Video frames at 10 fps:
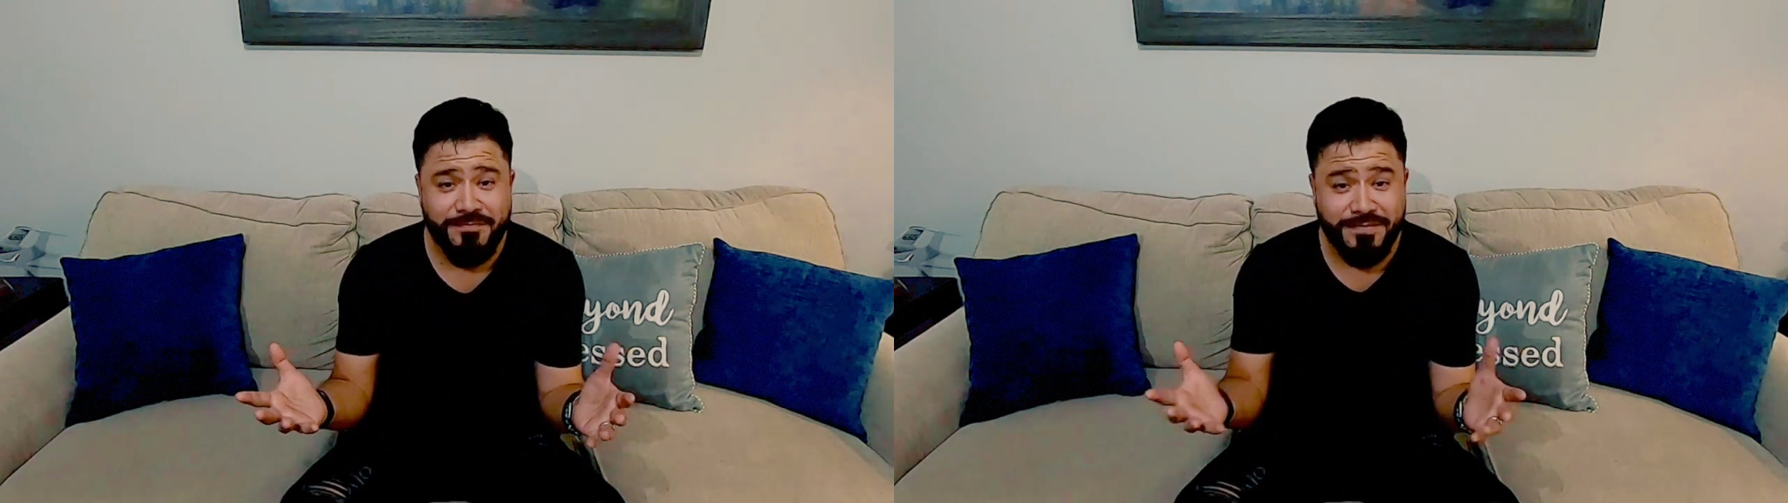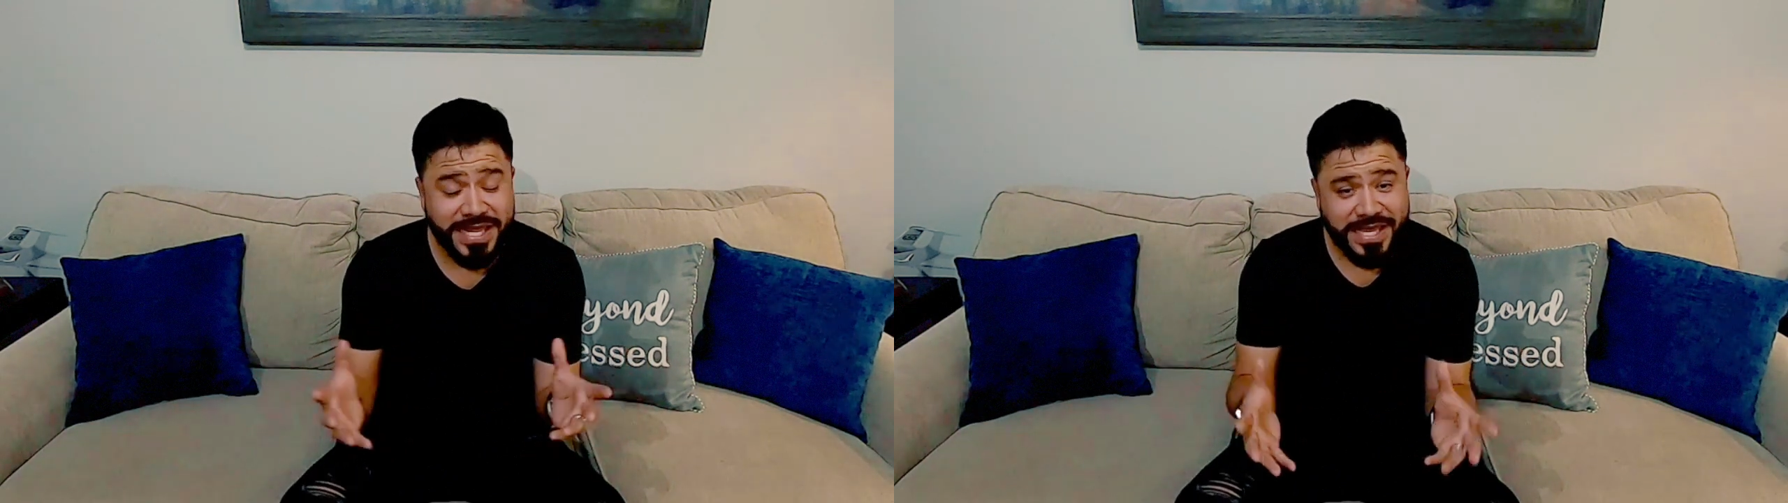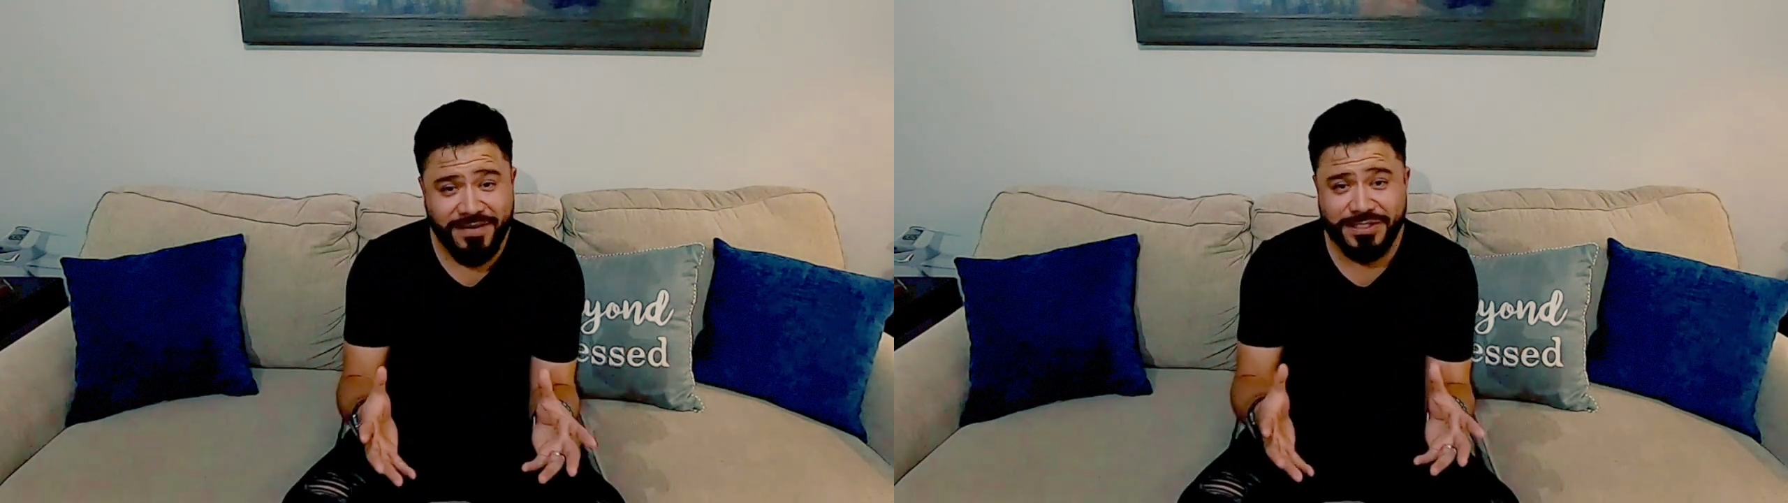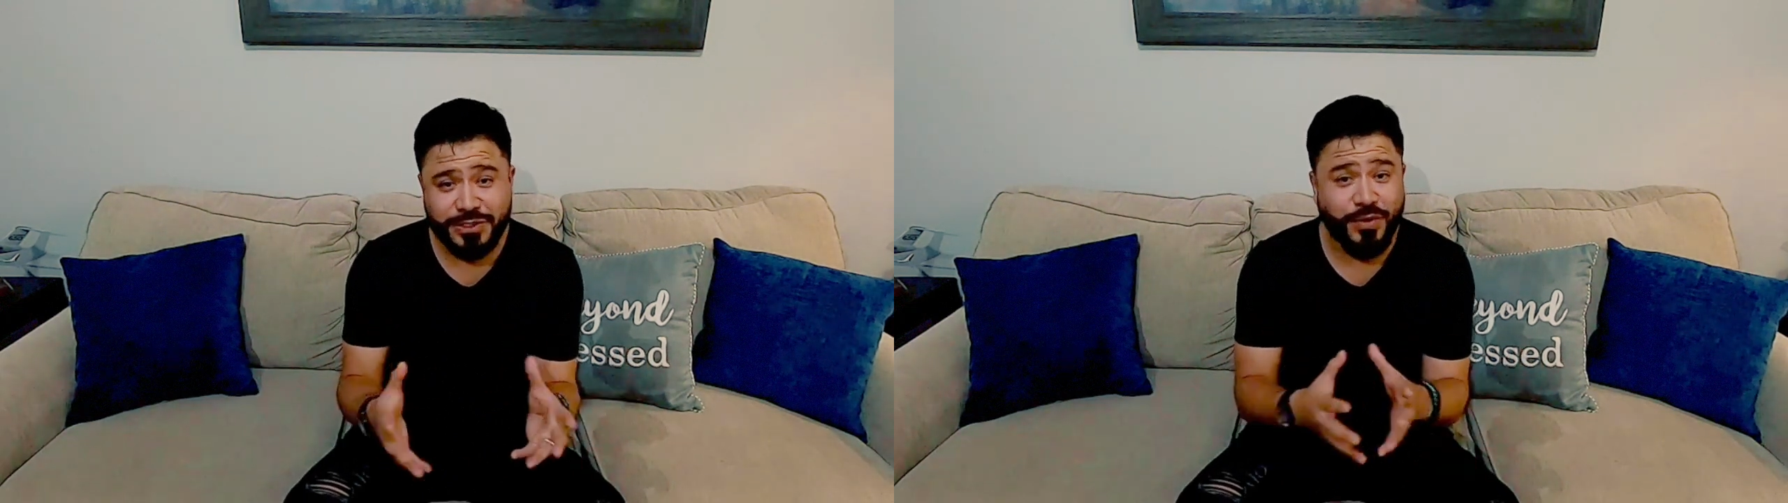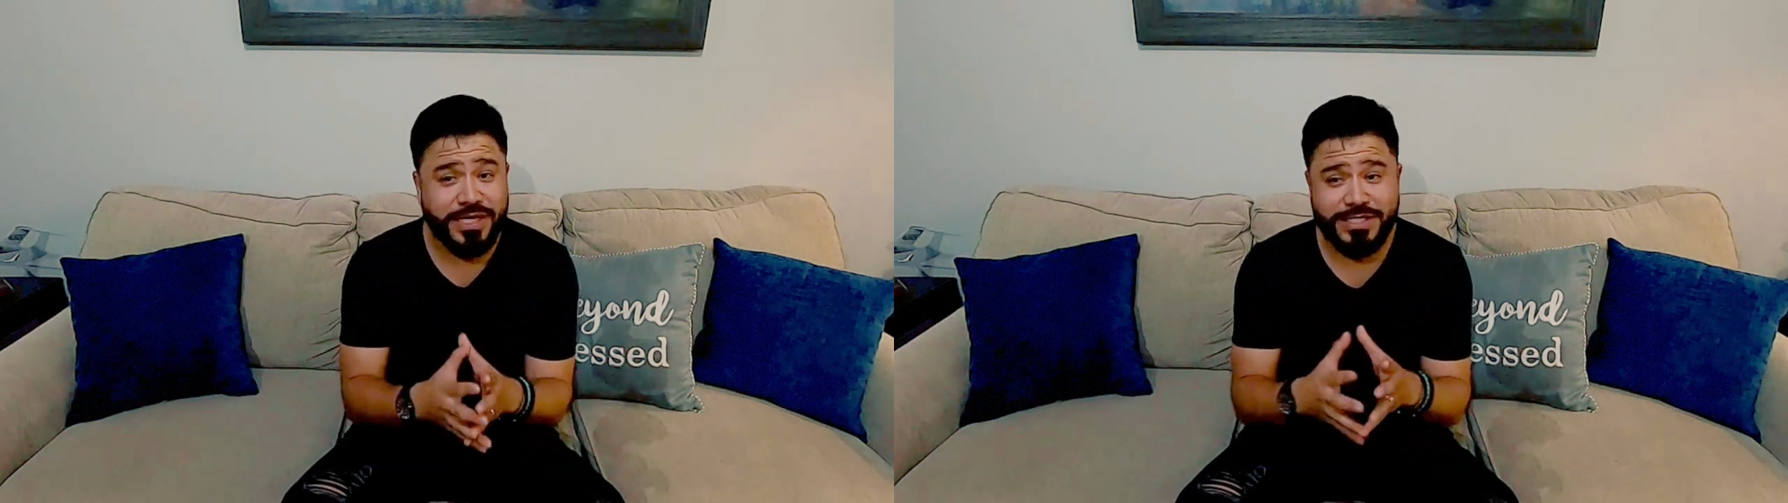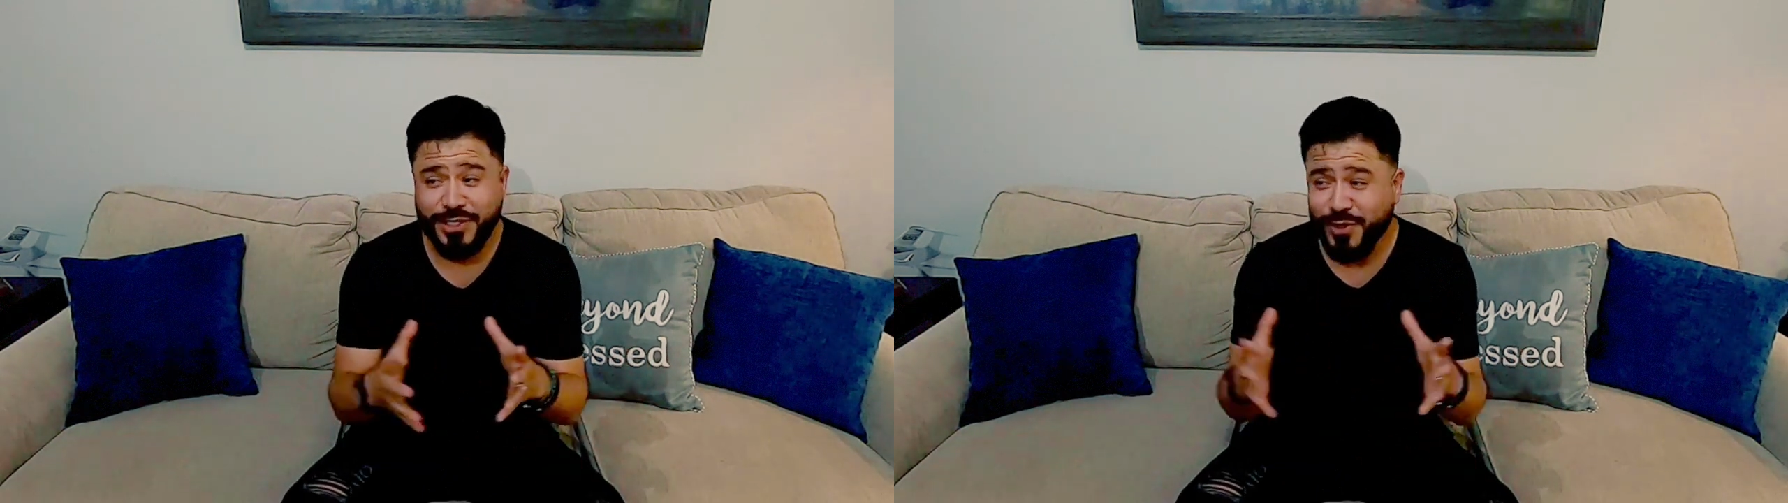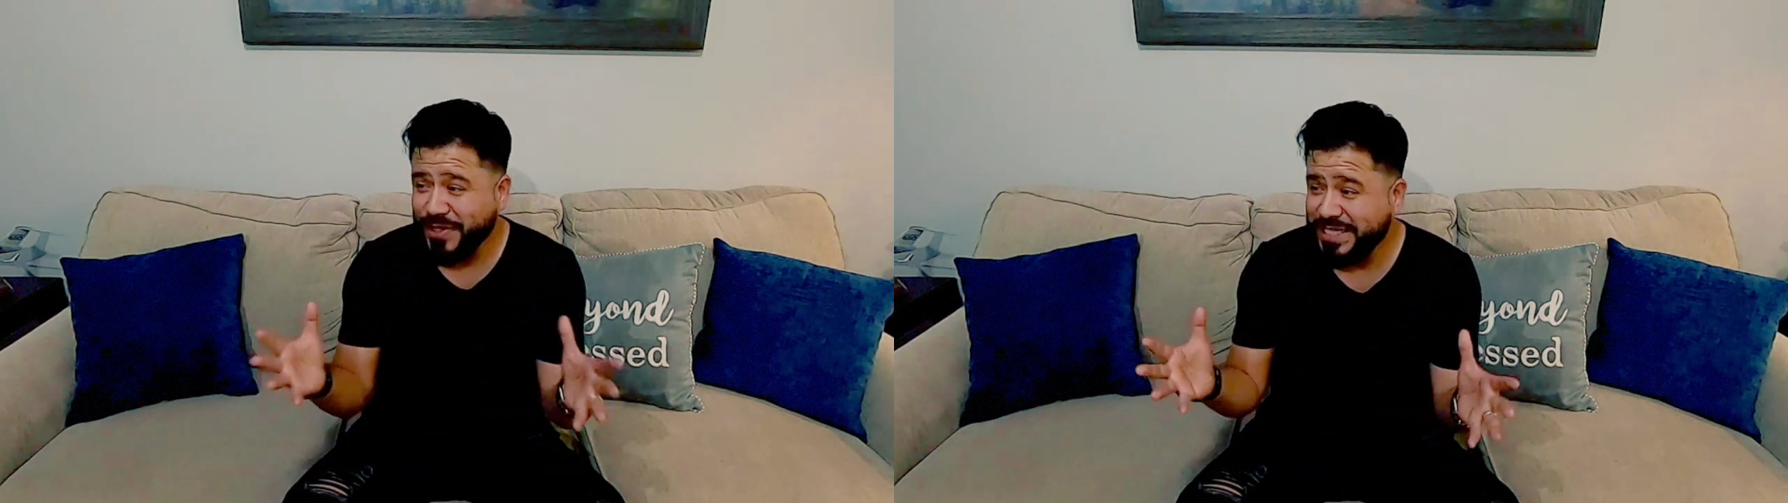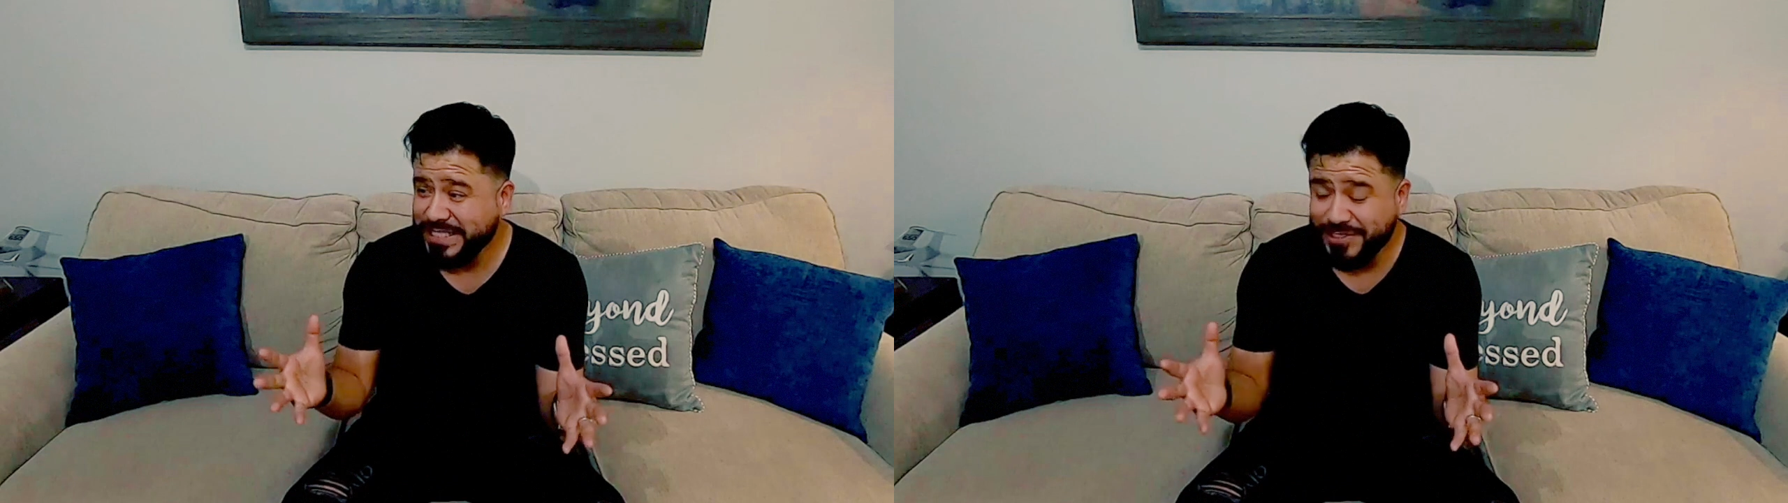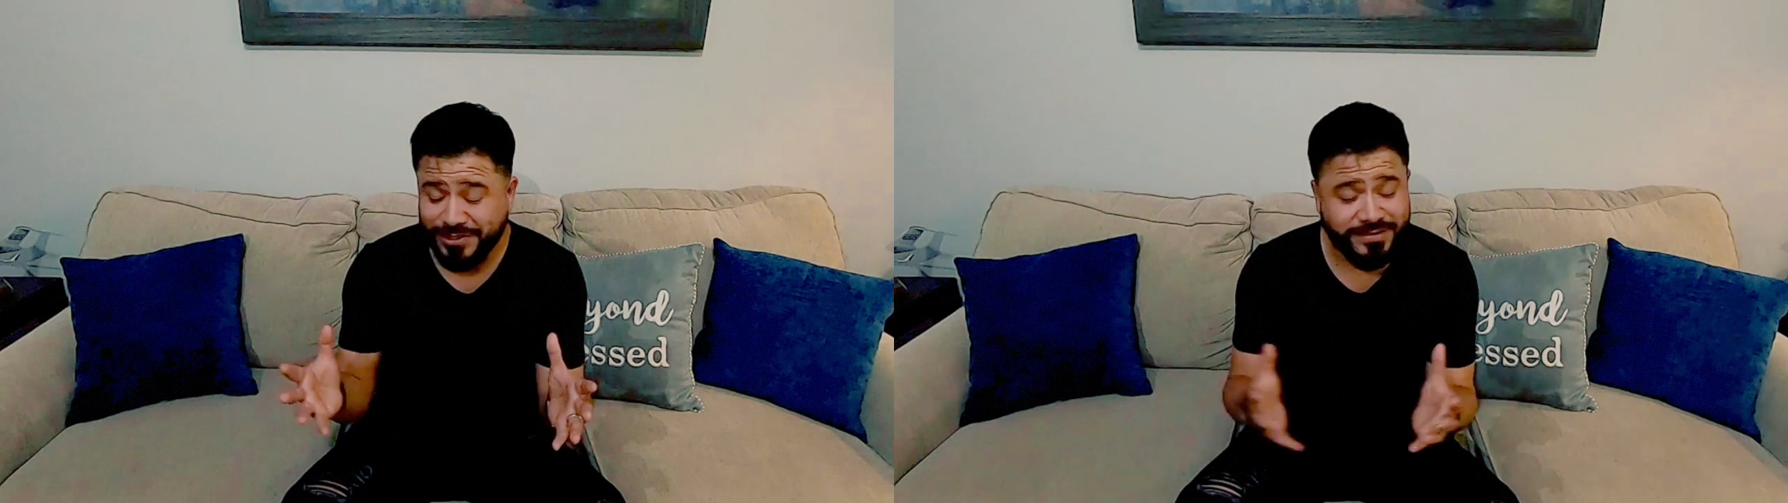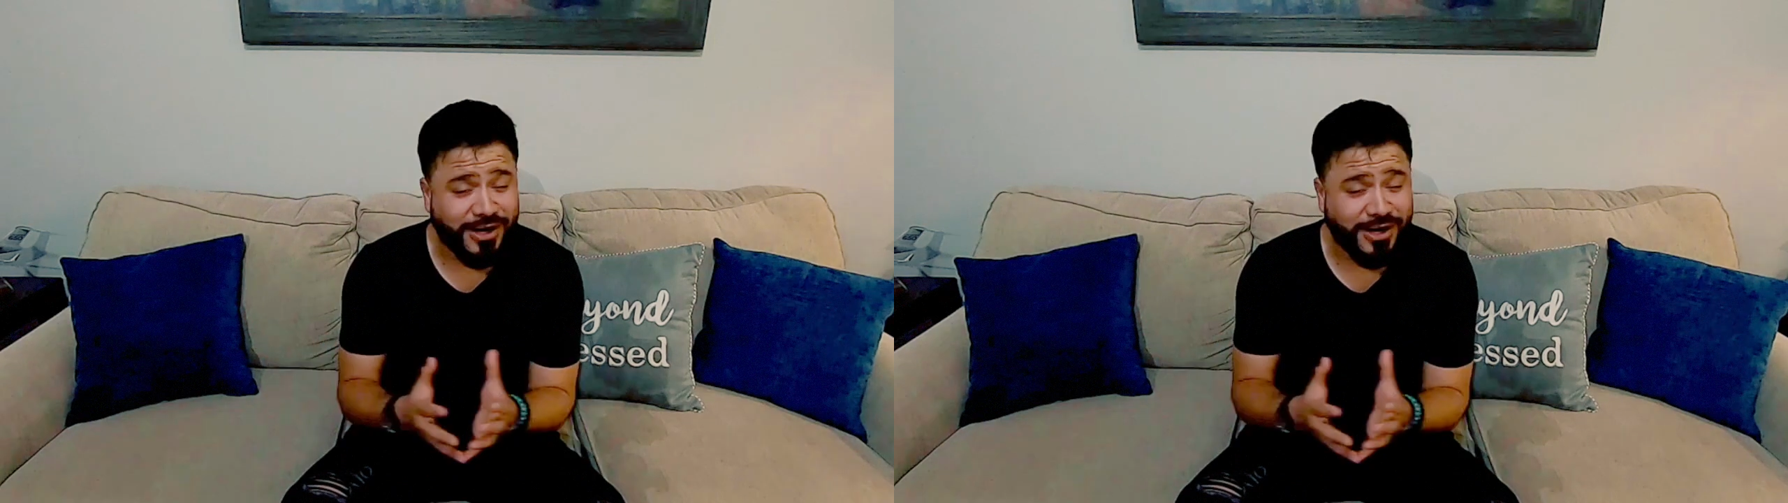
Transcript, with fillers: Many of us wanted to go to these